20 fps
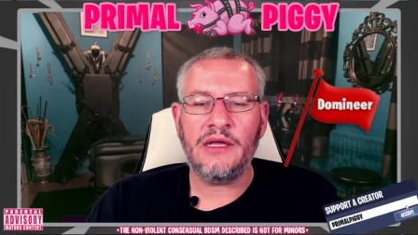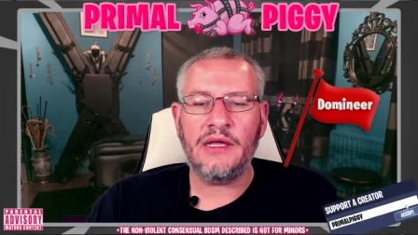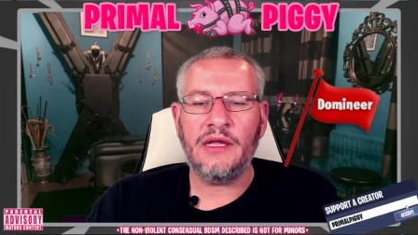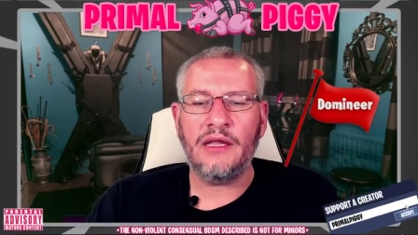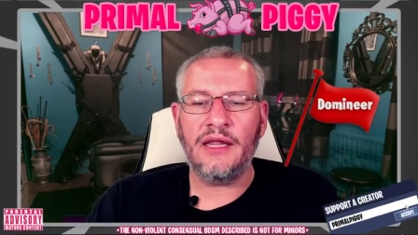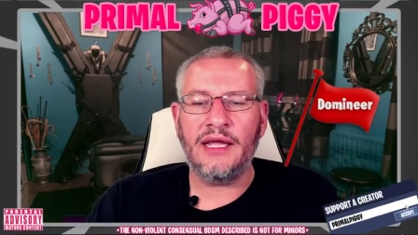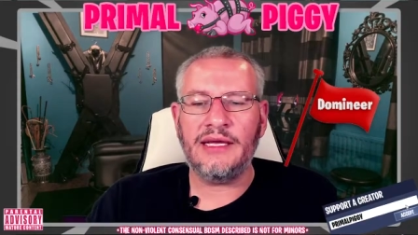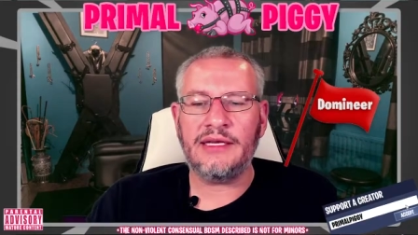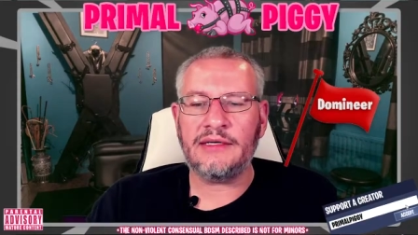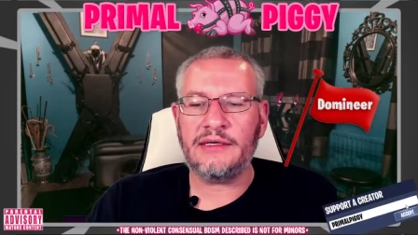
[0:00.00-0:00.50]

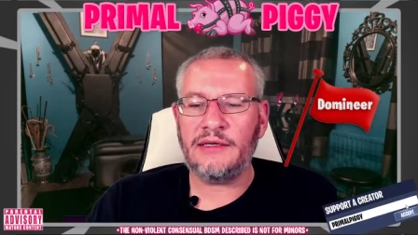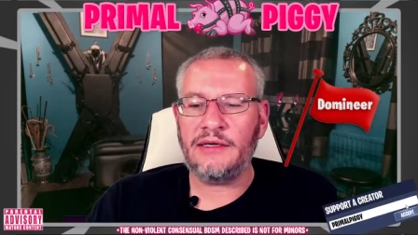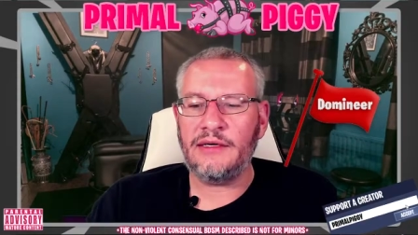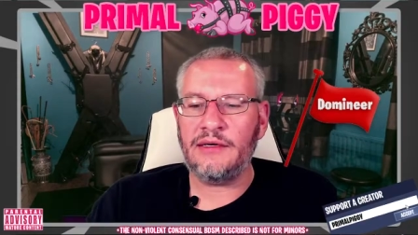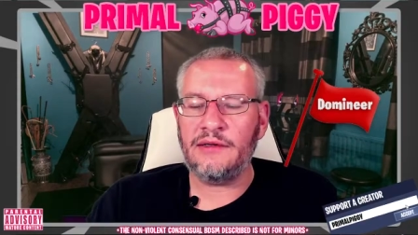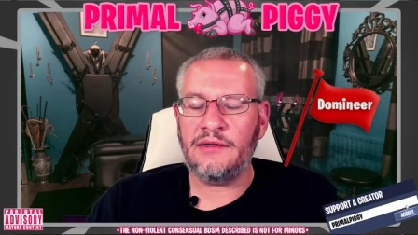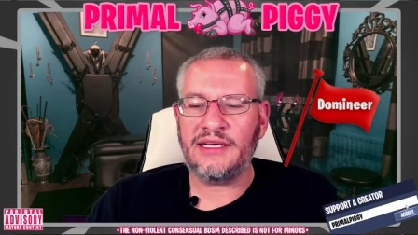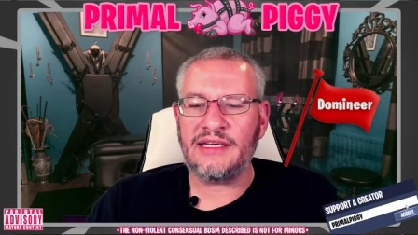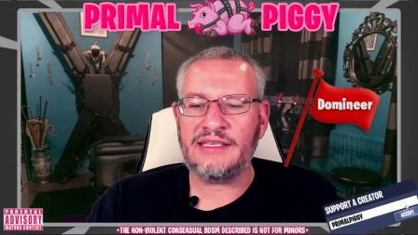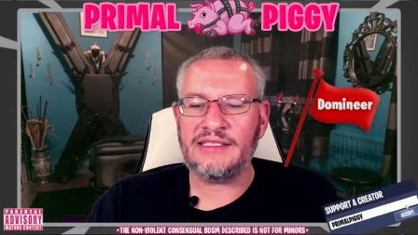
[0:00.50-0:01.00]
like uh,
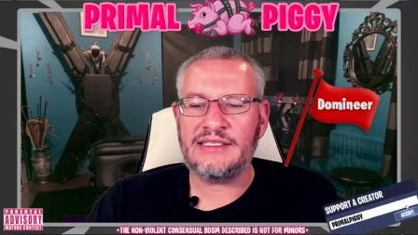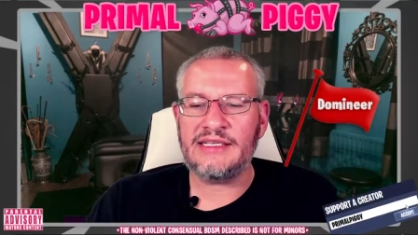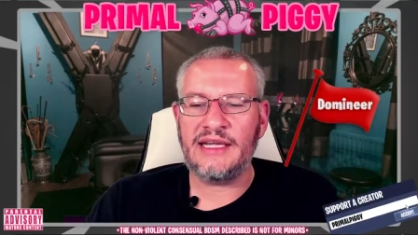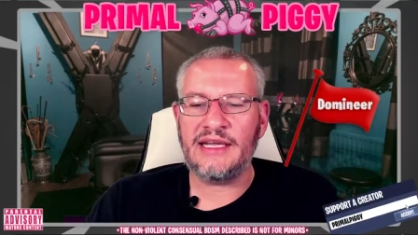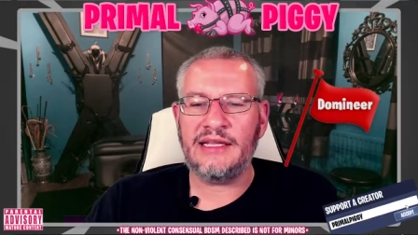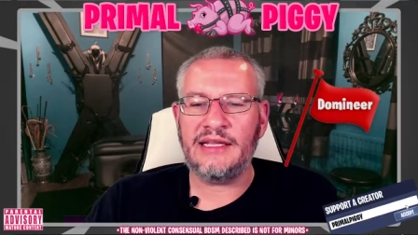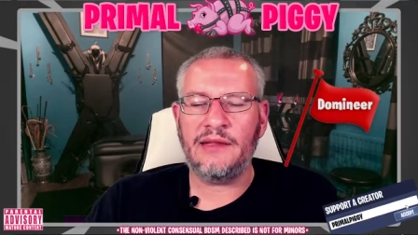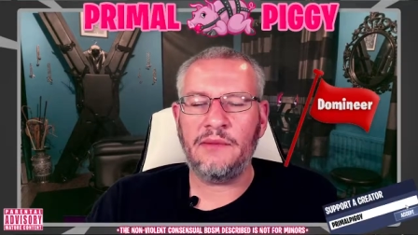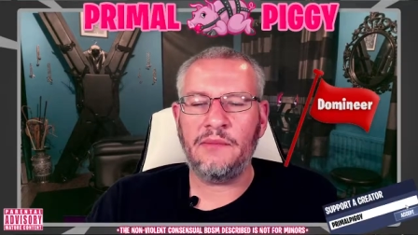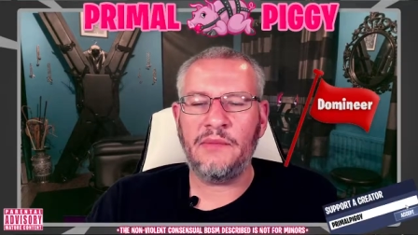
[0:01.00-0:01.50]
like I
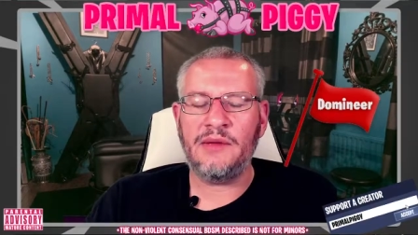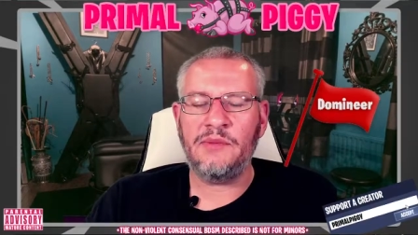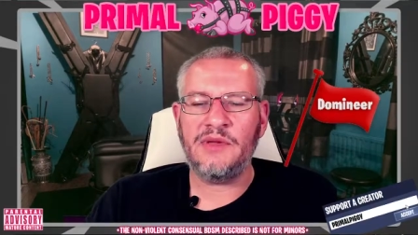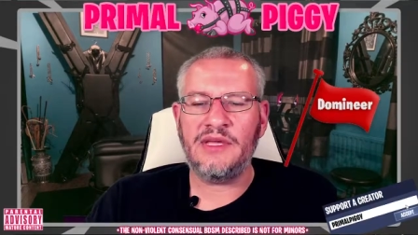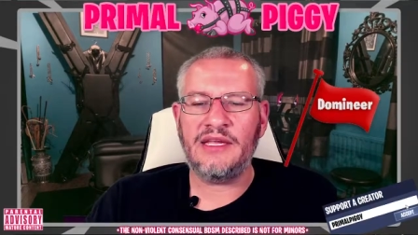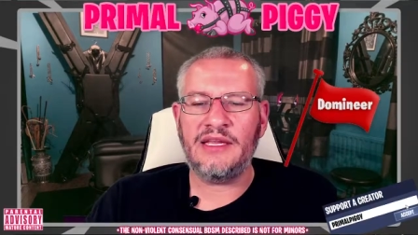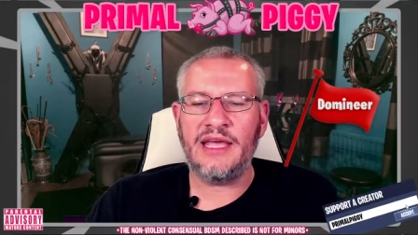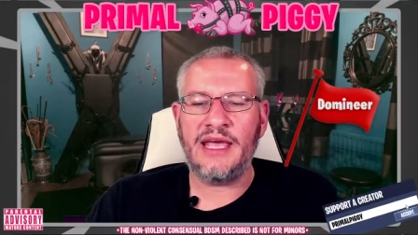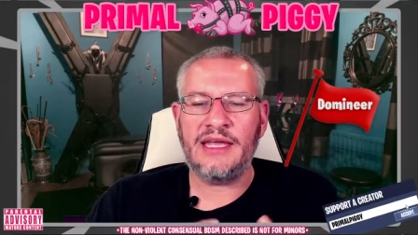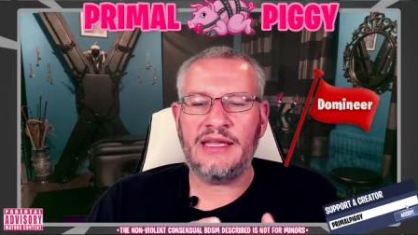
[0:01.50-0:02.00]
said that may be
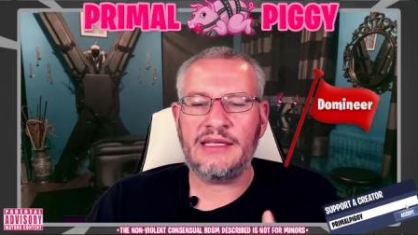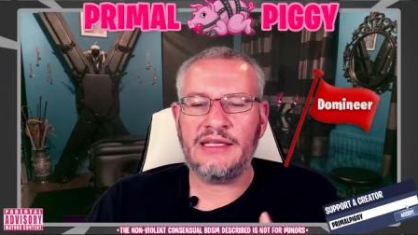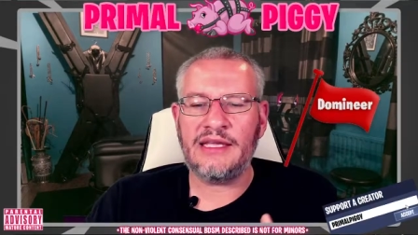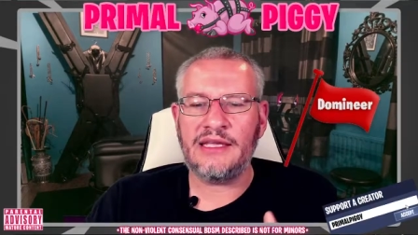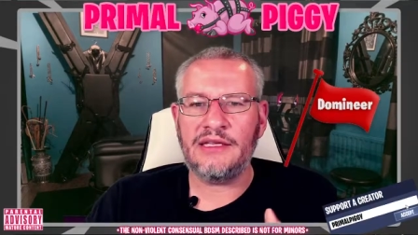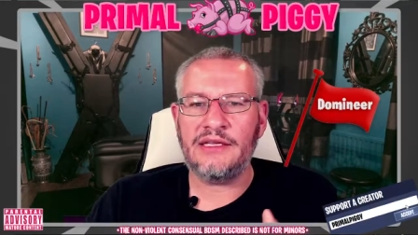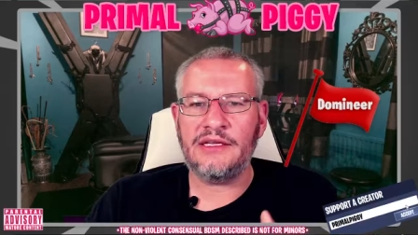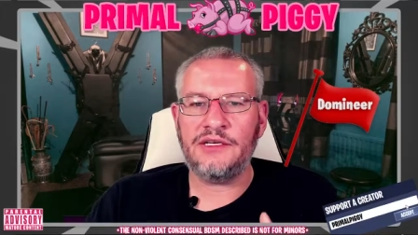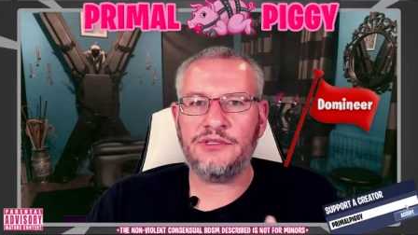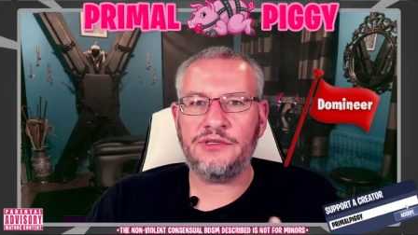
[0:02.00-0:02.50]
an etiquette
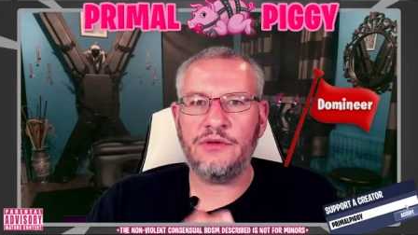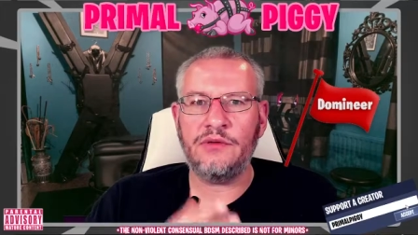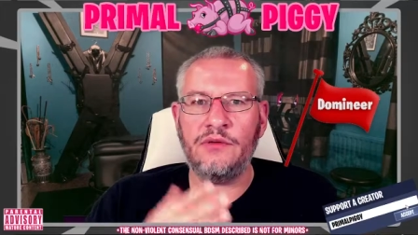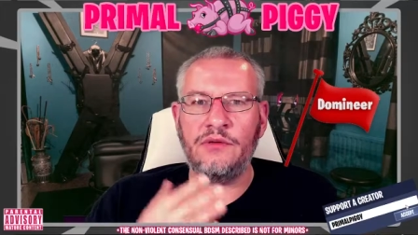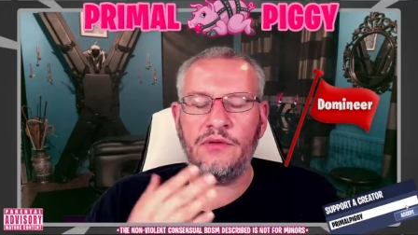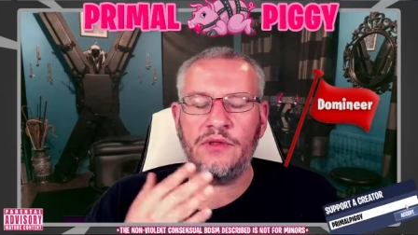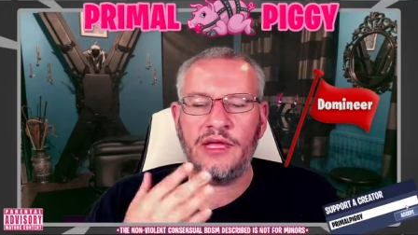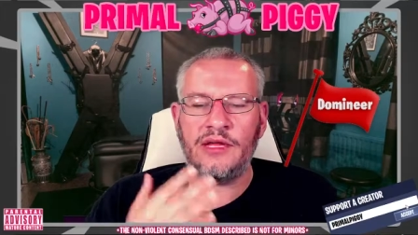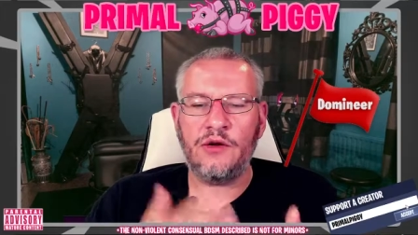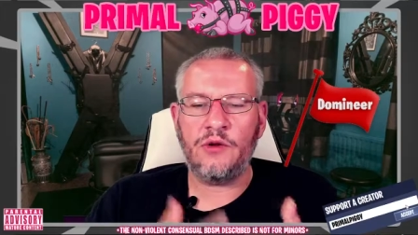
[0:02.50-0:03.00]
issue
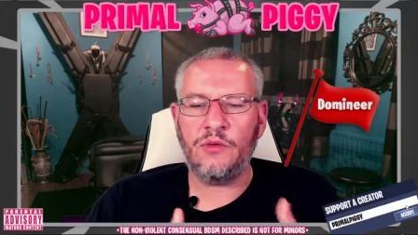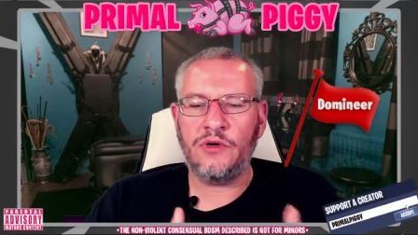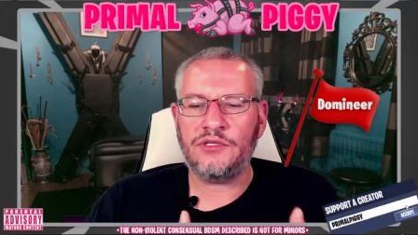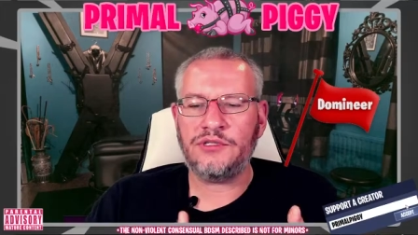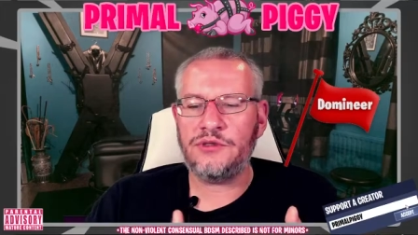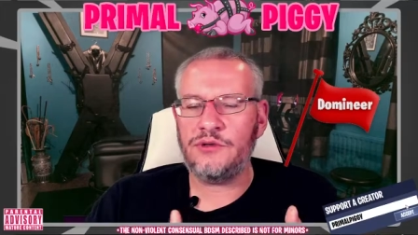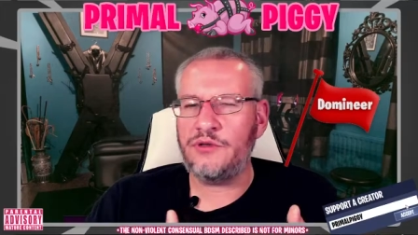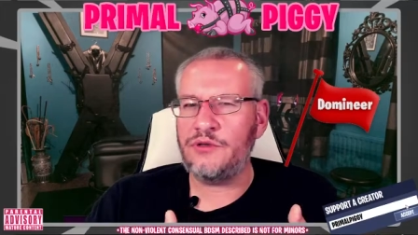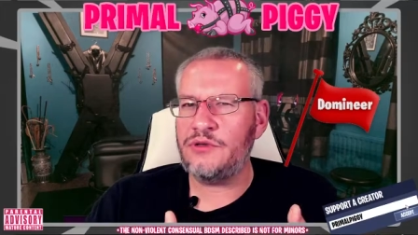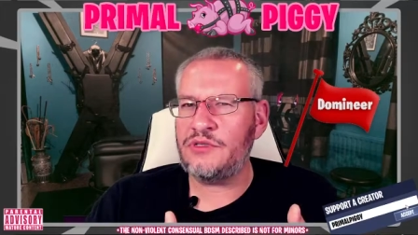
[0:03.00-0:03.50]
they don't want
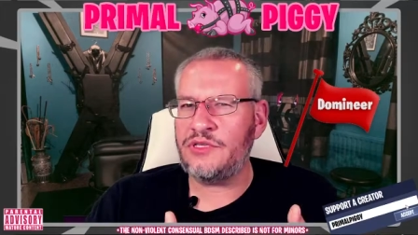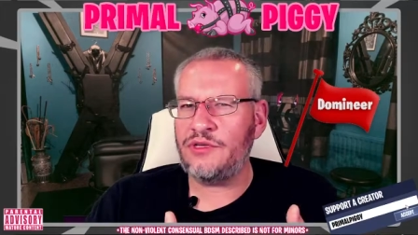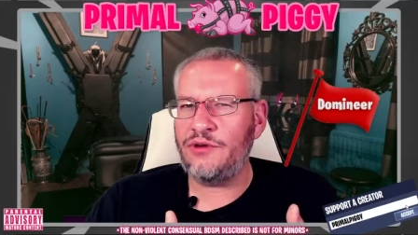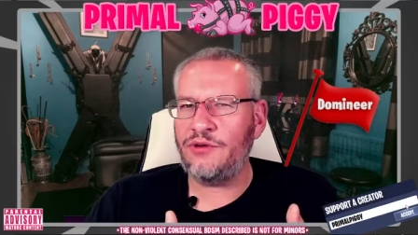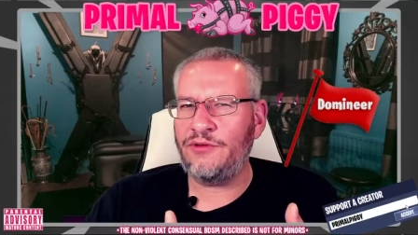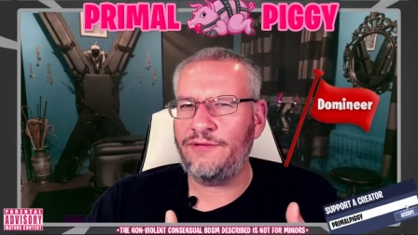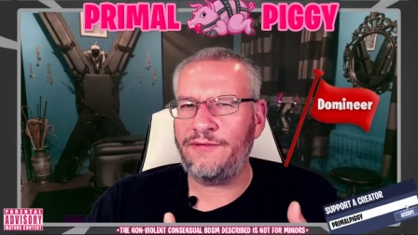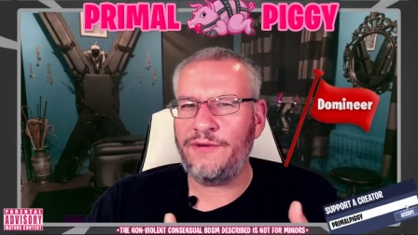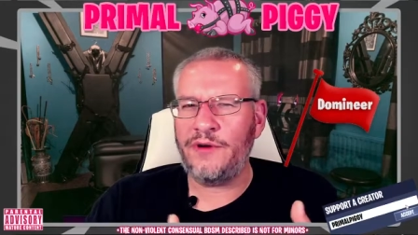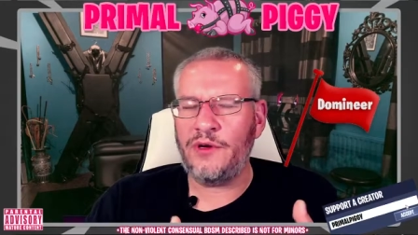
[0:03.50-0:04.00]
you using your
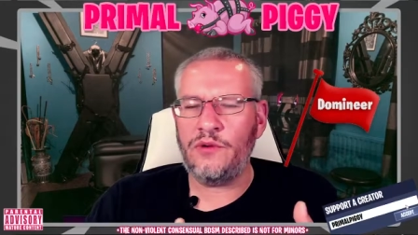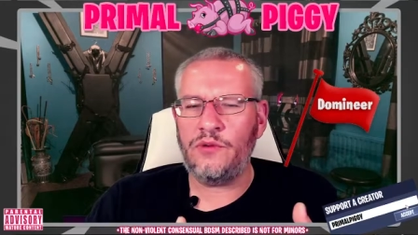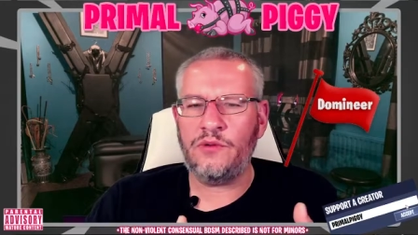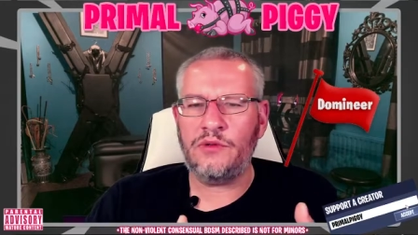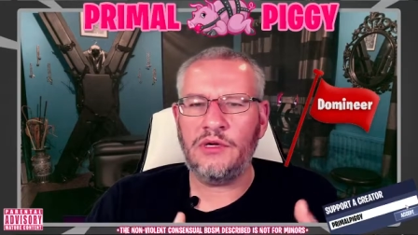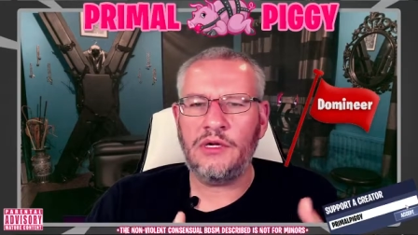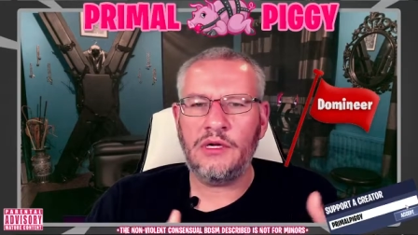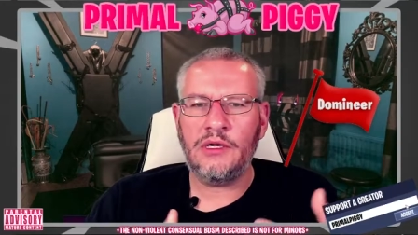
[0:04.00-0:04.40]
phone